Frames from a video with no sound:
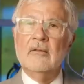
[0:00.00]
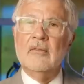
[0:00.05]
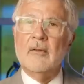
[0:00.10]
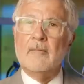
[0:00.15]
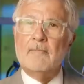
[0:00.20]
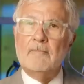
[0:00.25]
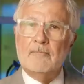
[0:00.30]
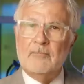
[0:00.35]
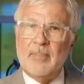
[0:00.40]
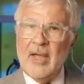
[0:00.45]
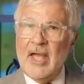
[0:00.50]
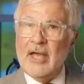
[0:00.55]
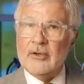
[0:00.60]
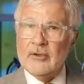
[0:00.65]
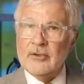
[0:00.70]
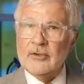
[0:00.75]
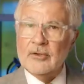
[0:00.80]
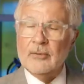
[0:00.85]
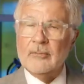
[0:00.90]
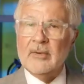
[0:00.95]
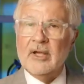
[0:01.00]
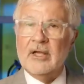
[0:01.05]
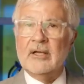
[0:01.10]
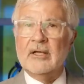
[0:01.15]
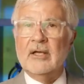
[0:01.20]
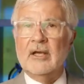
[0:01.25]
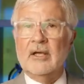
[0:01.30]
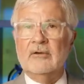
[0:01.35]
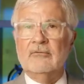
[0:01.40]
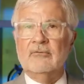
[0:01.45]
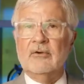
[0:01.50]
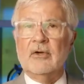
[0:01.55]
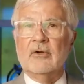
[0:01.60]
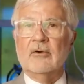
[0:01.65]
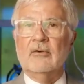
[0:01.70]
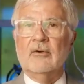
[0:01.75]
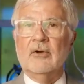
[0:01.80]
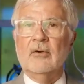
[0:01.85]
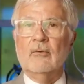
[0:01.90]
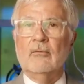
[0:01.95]
the better your mitochondria are
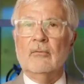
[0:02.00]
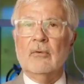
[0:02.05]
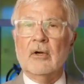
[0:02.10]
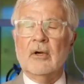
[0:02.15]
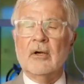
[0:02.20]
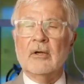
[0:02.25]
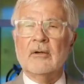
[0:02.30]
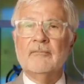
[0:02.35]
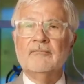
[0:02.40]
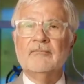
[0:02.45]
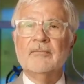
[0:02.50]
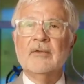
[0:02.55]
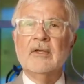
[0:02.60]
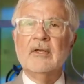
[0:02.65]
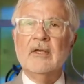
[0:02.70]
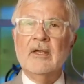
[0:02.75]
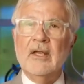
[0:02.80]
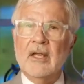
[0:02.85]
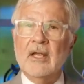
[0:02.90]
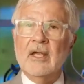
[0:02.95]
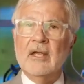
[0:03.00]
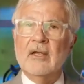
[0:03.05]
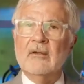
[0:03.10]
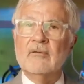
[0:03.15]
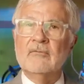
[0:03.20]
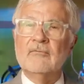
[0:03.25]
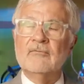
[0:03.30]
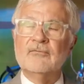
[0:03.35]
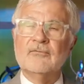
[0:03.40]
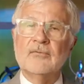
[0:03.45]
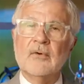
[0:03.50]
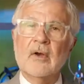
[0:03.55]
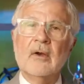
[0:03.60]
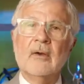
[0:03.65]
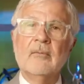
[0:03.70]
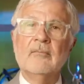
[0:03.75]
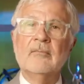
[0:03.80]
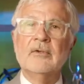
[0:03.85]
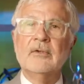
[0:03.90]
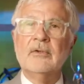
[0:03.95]
going to work. And
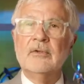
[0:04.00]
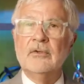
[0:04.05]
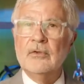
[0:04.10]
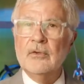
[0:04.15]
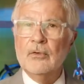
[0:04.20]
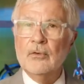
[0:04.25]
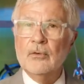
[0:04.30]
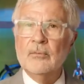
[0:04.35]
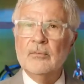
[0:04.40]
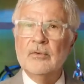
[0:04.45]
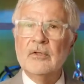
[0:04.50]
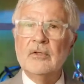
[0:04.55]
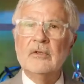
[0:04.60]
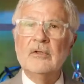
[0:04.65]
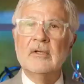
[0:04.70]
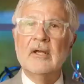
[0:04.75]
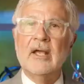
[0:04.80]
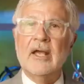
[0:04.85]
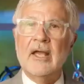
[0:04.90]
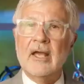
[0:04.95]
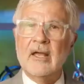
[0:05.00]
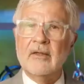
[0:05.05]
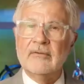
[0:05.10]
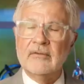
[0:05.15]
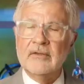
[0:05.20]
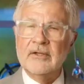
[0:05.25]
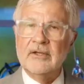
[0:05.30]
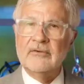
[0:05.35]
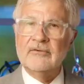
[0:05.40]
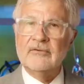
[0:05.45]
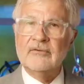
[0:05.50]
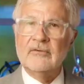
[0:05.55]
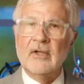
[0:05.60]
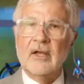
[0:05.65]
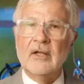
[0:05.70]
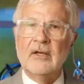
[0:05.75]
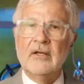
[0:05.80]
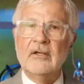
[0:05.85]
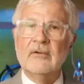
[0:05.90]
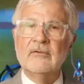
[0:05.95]
from human athlete
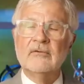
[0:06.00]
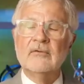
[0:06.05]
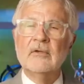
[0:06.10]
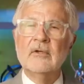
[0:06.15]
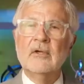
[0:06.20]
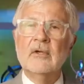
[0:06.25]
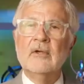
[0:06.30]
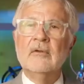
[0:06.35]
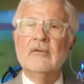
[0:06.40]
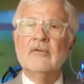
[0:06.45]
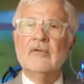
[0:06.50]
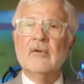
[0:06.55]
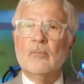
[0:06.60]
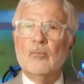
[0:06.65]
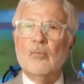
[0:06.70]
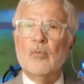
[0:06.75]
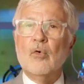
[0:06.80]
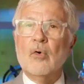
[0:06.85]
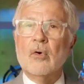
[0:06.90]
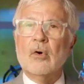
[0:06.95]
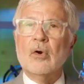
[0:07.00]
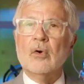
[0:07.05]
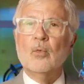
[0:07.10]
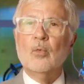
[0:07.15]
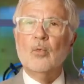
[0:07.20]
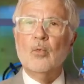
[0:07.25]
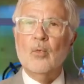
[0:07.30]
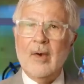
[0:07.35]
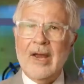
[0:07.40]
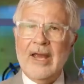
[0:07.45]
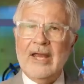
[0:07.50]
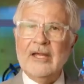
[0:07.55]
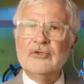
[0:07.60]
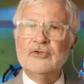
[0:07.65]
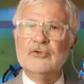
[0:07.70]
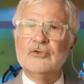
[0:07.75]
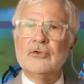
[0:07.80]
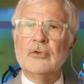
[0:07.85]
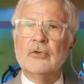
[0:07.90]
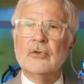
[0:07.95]
studies, the more
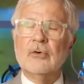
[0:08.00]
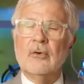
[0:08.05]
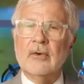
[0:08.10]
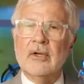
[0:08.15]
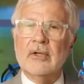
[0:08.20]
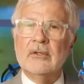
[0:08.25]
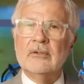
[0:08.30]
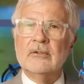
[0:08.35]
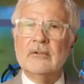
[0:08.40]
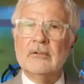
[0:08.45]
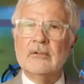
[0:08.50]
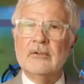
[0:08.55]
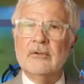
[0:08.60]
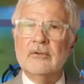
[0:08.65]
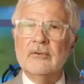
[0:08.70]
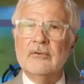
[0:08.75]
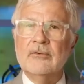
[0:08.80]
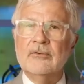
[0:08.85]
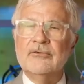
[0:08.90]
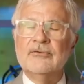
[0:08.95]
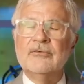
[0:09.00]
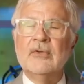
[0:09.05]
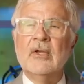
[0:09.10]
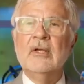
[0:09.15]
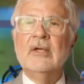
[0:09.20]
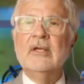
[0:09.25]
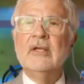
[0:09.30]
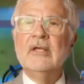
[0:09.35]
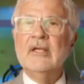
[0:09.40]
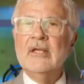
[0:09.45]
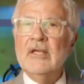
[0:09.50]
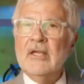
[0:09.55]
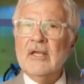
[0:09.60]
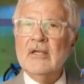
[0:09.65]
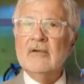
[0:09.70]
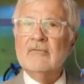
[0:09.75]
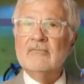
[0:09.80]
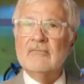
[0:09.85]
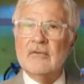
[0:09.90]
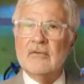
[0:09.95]
weight you're going to lose,
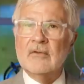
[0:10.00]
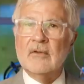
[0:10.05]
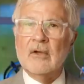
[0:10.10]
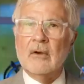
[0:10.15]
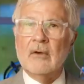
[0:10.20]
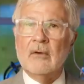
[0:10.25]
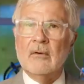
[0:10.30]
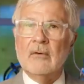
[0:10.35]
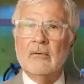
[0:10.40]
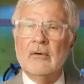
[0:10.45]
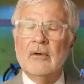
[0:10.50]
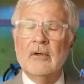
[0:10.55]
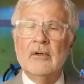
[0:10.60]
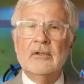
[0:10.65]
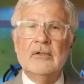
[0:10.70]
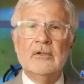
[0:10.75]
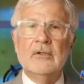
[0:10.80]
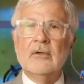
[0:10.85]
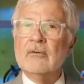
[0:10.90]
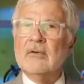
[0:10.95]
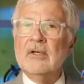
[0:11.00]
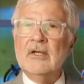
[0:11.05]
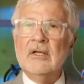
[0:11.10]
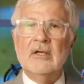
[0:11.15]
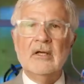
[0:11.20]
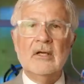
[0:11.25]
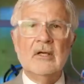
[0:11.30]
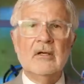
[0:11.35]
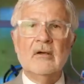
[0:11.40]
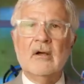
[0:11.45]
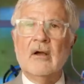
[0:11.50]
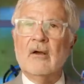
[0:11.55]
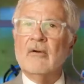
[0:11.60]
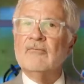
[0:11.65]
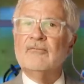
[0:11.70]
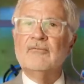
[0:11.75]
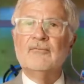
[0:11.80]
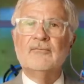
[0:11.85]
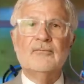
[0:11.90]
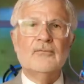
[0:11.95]
even though you're eating a
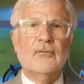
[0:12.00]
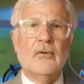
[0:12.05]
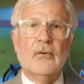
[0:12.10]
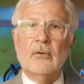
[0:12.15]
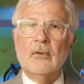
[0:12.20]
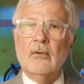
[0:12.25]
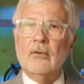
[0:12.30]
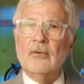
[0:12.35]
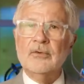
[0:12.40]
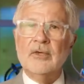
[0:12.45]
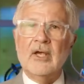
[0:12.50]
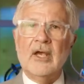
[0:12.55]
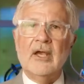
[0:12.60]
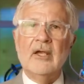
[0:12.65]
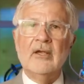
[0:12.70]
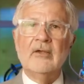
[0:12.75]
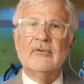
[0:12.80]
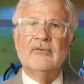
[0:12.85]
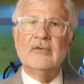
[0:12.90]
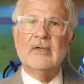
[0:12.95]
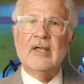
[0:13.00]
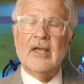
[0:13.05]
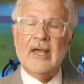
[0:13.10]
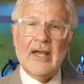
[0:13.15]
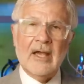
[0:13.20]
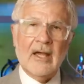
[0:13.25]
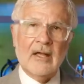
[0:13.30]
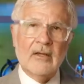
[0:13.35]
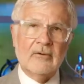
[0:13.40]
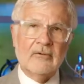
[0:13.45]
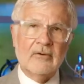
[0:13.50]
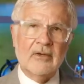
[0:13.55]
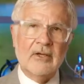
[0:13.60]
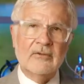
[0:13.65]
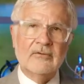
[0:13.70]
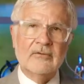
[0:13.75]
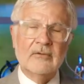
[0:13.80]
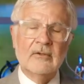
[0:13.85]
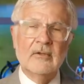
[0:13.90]
full day's calories.